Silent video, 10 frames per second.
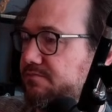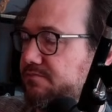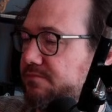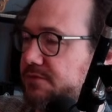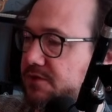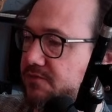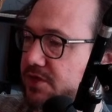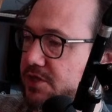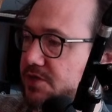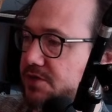
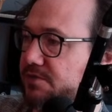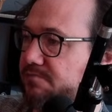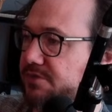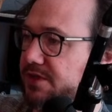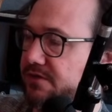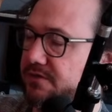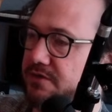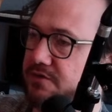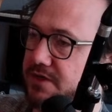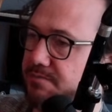convention that's
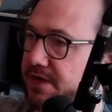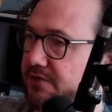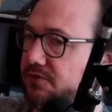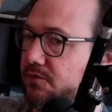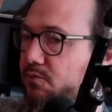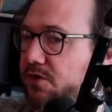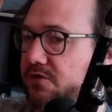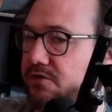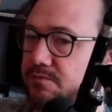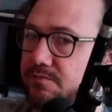usually based on
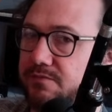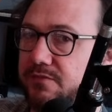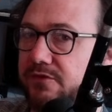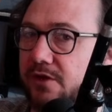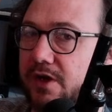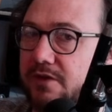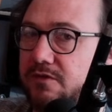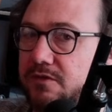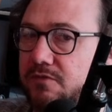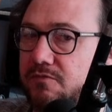which side
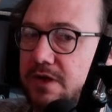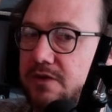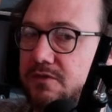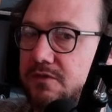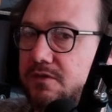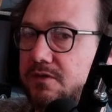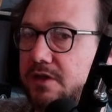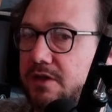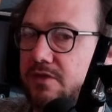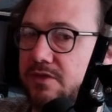you read
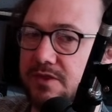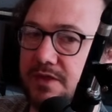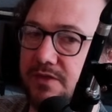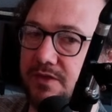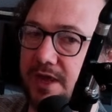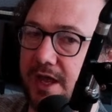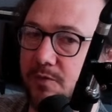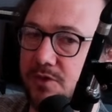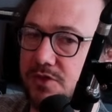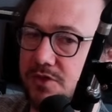in the
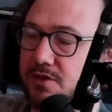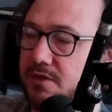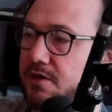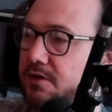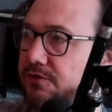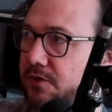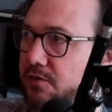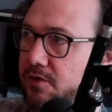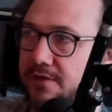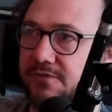language. So
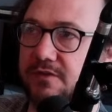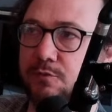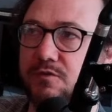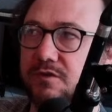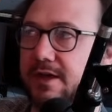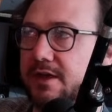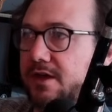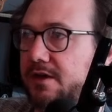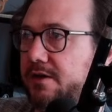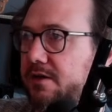if this was like
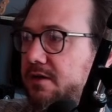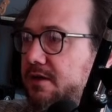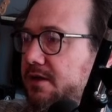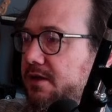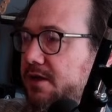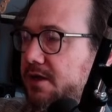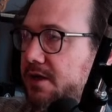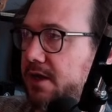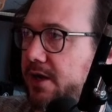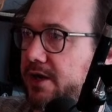a
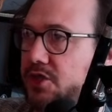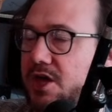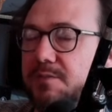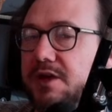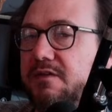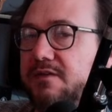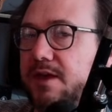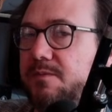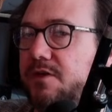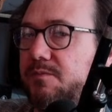kind of Japanese
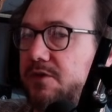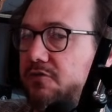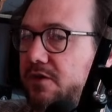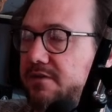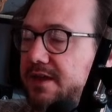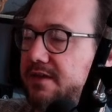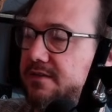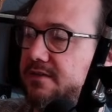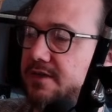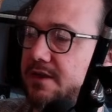game that had been
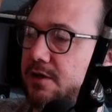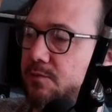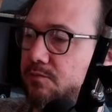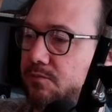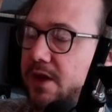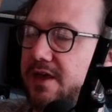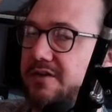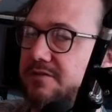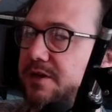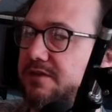translated, then I might
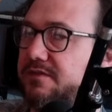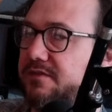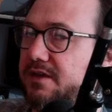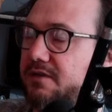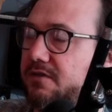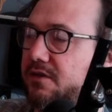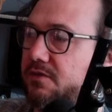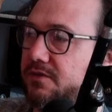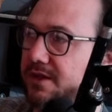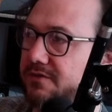expect to see end turn
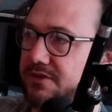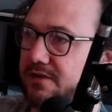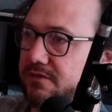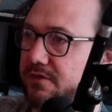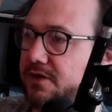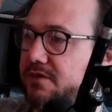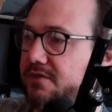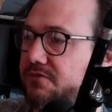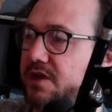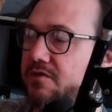on the left-hand side.
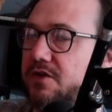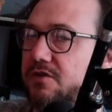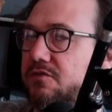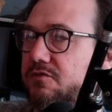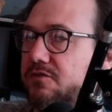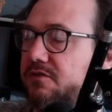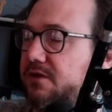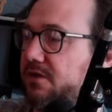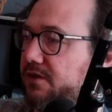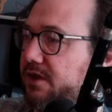It's very unusual to see
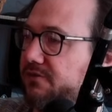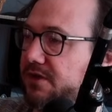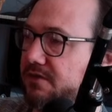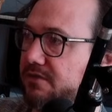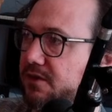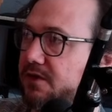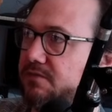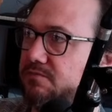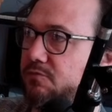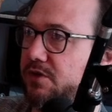it on the left-hand side
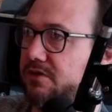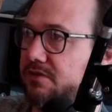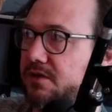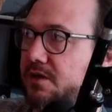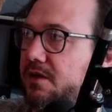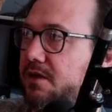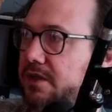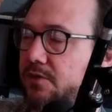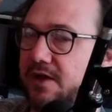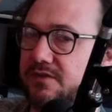with
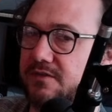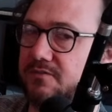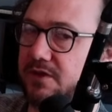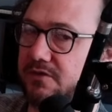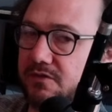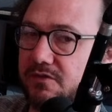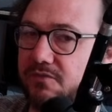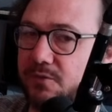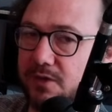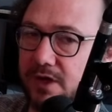UX conventions
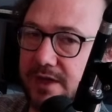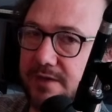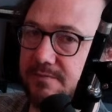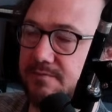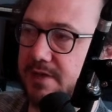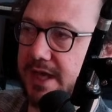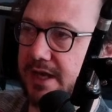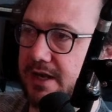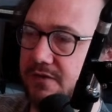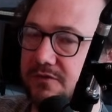for like
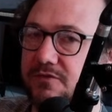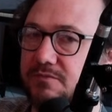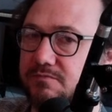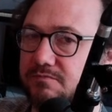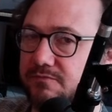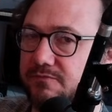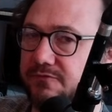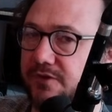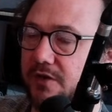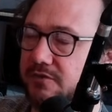English
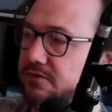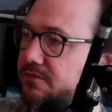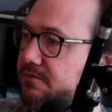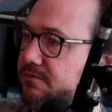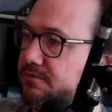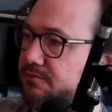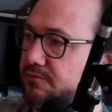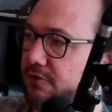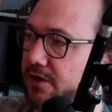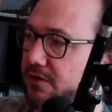first
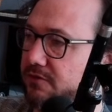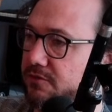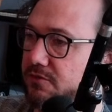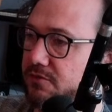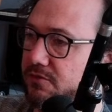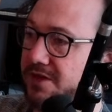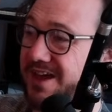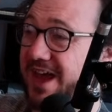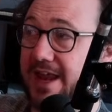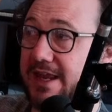products or
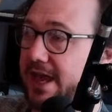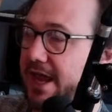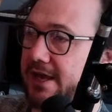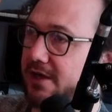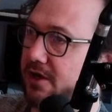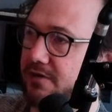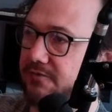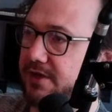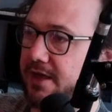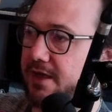any kind of
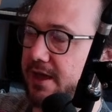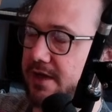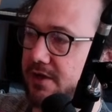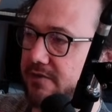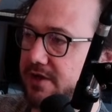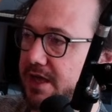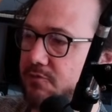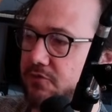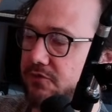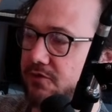game
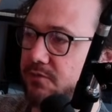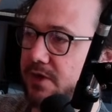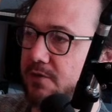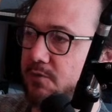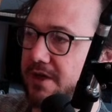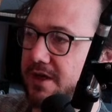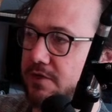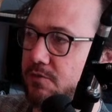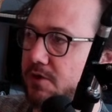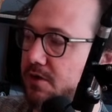or software where
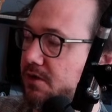you are